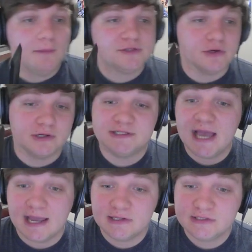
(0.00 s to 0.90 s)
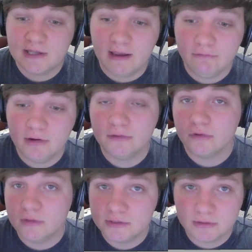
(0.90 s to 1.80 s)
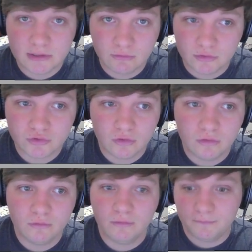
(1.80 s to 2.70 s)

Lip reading: Stark attacks, every other creature that you control,